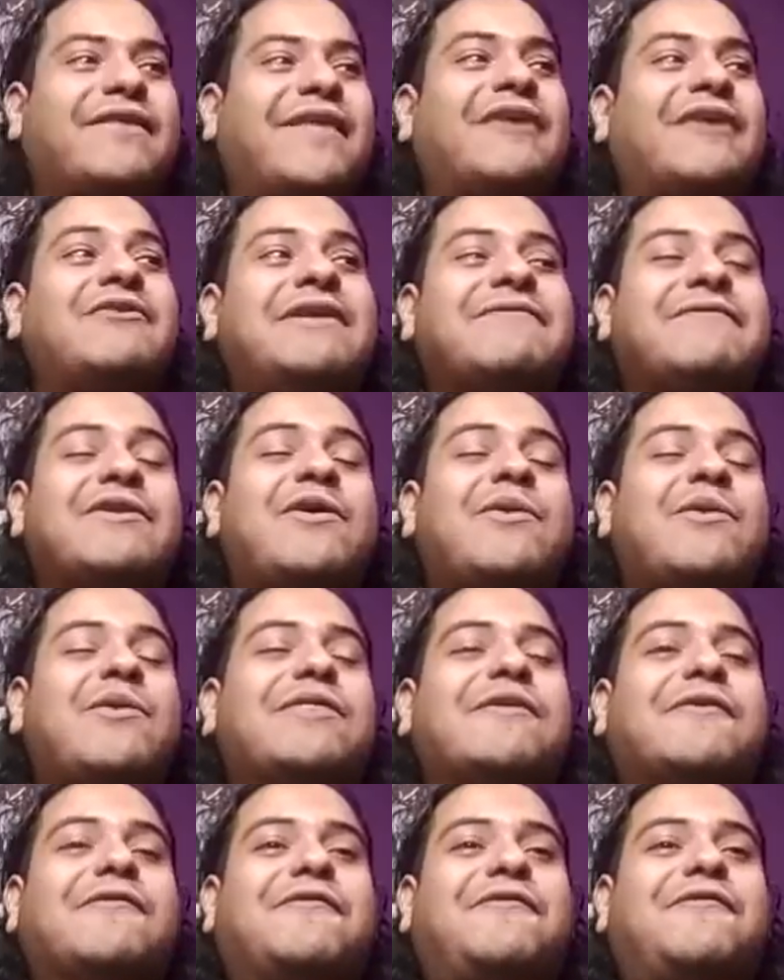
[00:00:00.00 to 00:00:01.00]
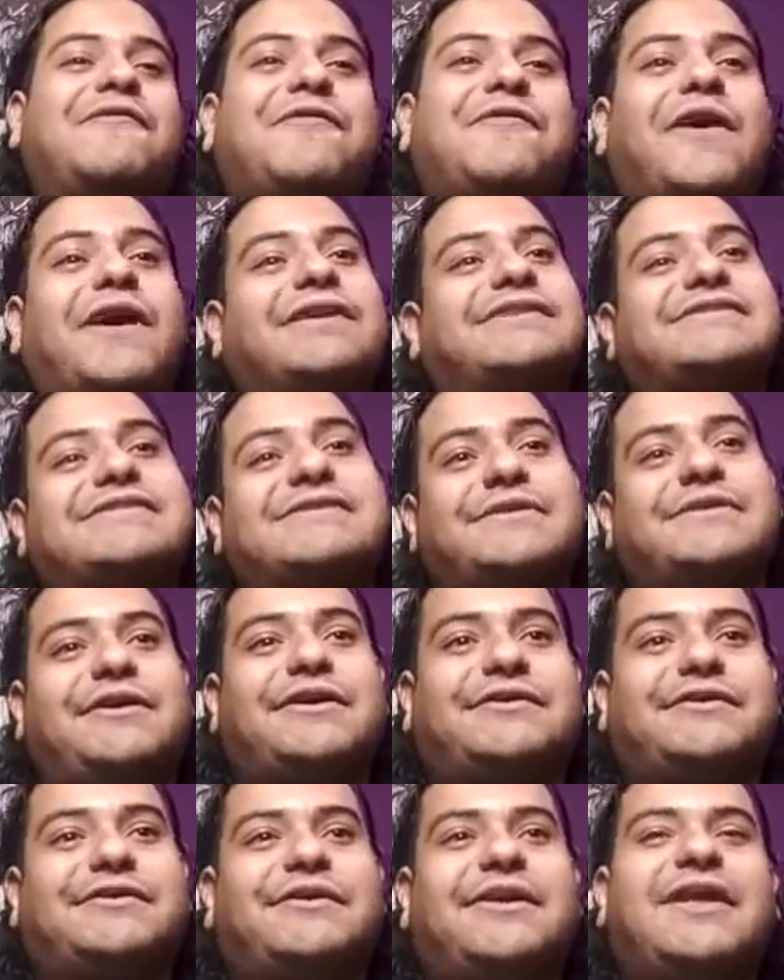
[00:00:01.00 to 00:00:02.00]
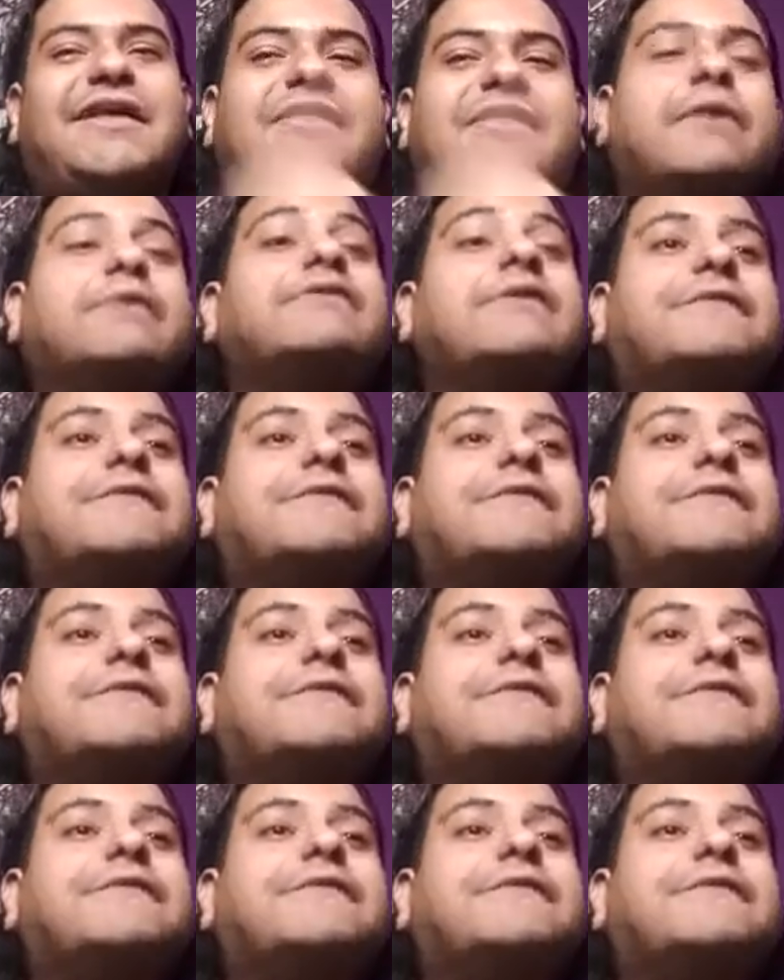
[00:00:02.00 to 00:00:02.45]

They don't even know where the fuck to look, dude. There was a